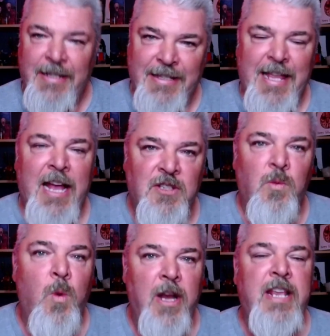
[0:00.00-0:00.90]
That's
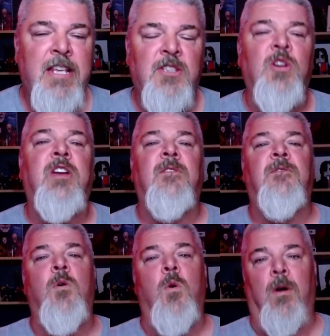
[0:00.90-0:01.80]
what he's looking
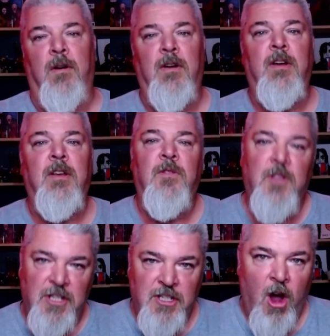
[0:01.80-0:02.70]
for. The
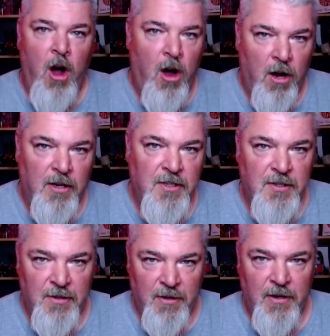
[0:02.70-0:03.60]

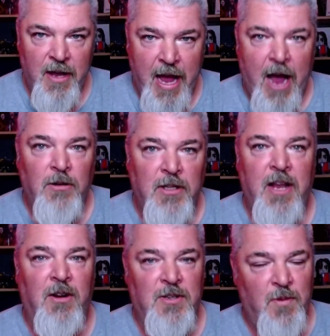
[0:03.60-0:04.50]
dogs out
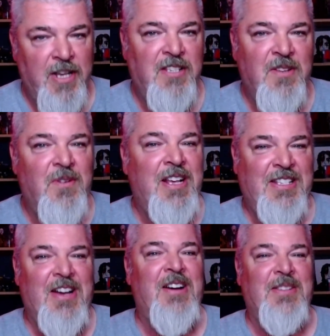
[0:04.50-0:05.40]
there is what he
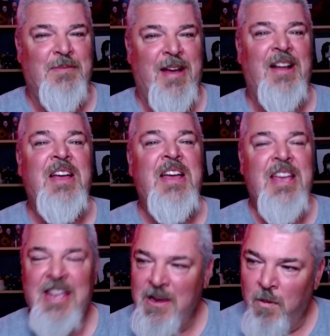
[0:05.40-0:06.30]
talks about.
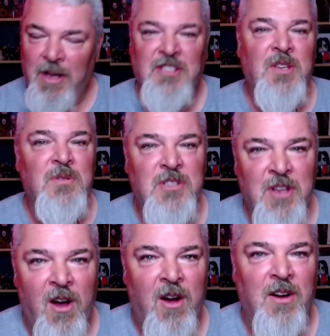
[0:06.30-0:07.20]
He wants those
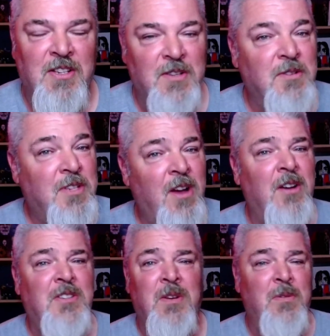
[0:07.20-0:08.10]
dogs, and those
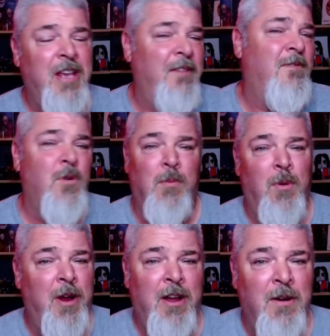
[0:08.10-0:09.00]
dogs don't get
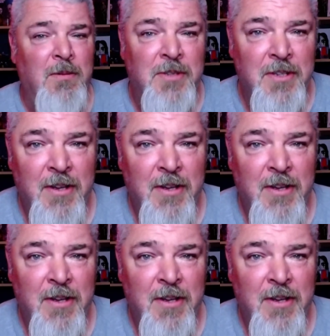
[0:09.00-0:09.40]
4.0s.